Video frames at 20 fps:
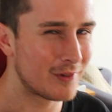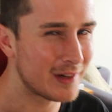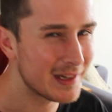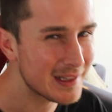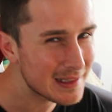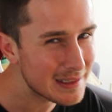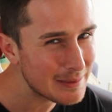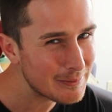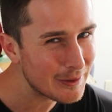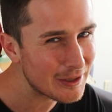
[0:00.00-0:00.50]

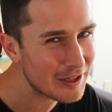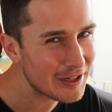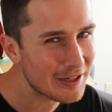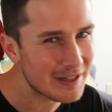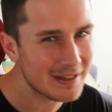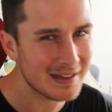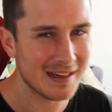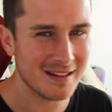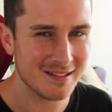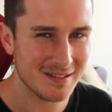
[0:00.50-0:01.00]
really
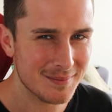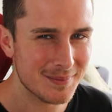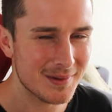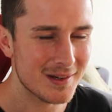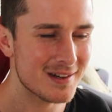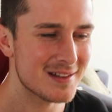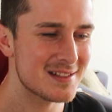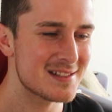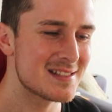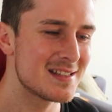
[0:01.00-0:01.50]
were out the
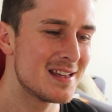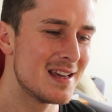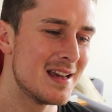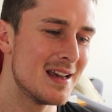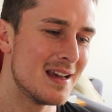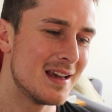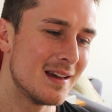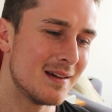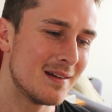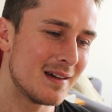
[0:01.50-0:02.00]
box.
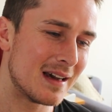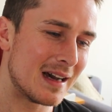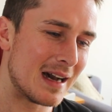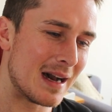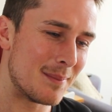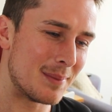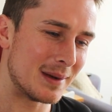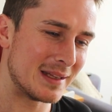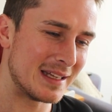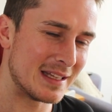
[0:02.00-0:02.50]

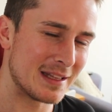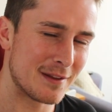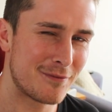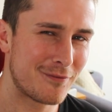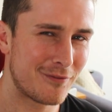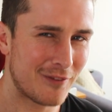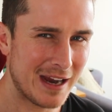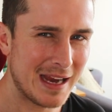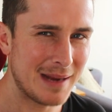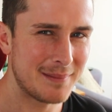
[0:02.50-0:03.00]
But yeah, the
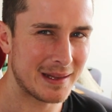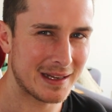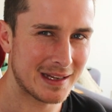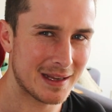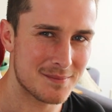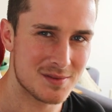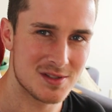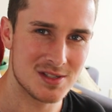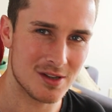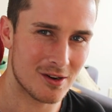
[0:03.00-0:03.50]
frame that
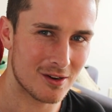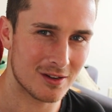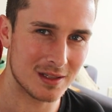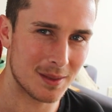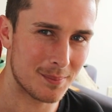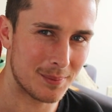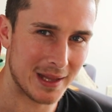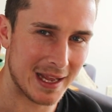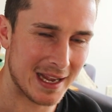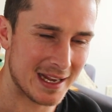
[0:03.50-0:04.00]
comes stock on
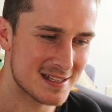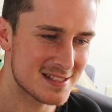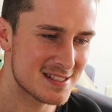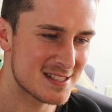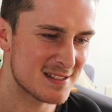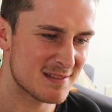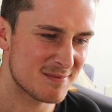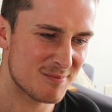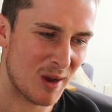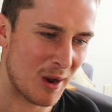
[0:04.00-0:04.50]
the
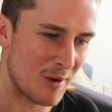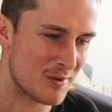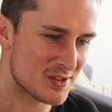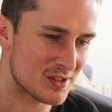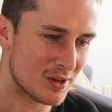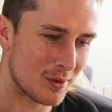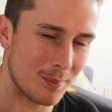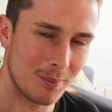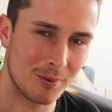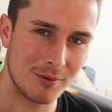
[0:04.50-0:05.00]
blanks, I was
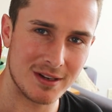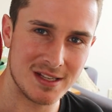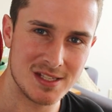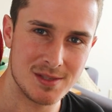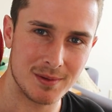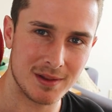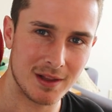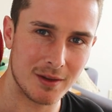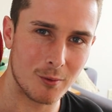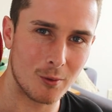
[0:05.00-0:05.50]
not
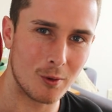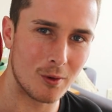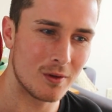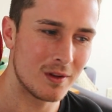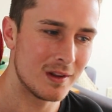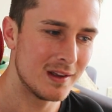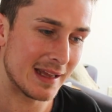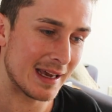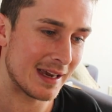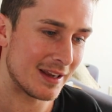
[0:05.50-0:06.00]
impressed with at
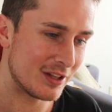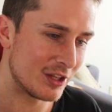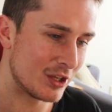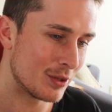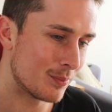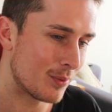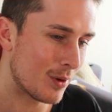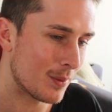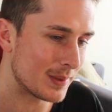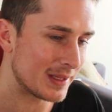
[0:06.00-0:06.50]
all. Now, you
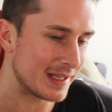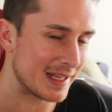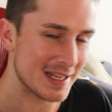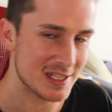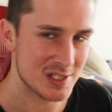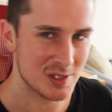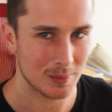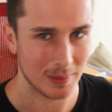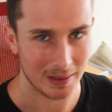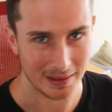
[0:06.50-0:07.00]
can probably
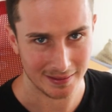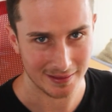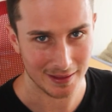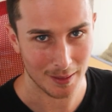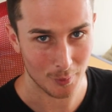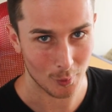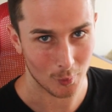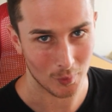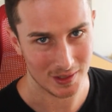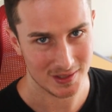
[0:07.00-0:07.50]
guess what my
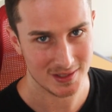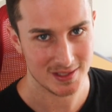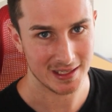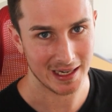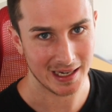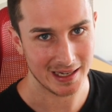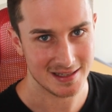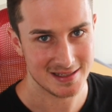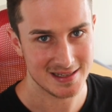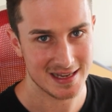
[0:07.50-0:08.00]
number one
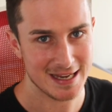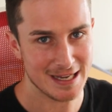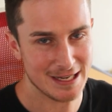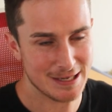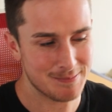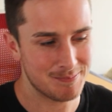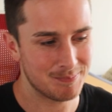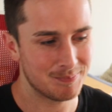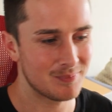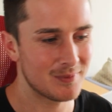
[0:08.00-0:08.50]
skate is
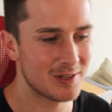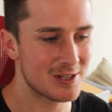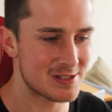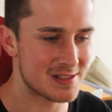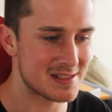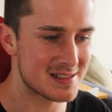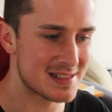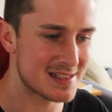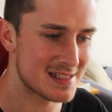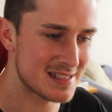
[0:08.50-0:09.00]
here, because
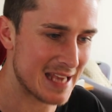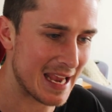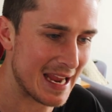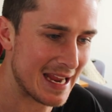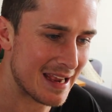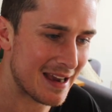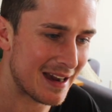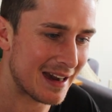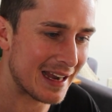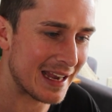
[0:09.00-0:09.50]
it's the
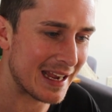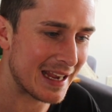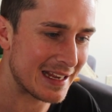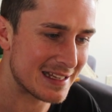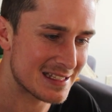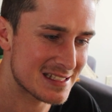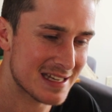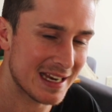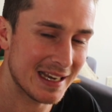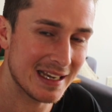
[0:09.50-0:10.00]
skate
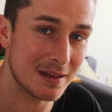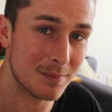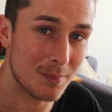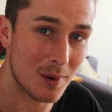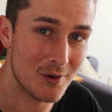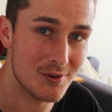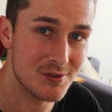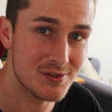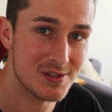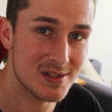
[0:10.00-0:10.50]
I skated the
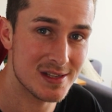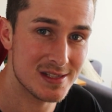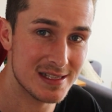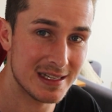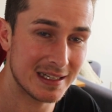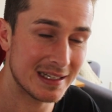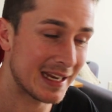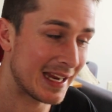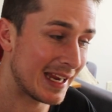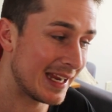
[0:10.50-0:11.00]
most this
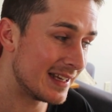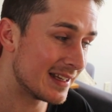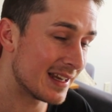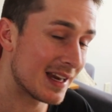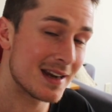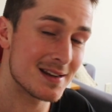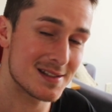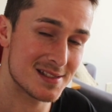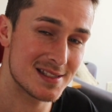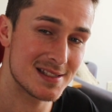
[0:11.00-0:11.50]
year and
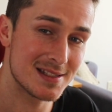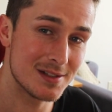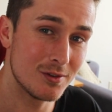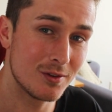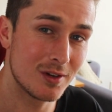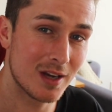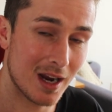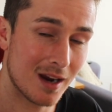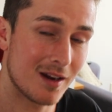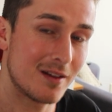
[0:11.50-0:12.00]
are
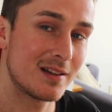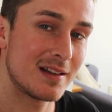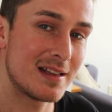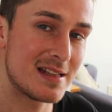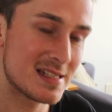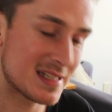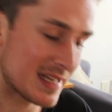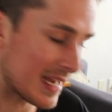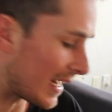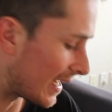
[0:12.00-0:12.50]
still currently
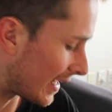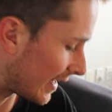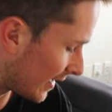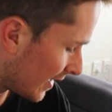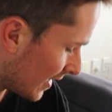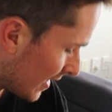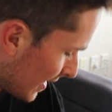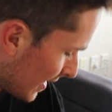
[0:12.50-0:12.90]
skating.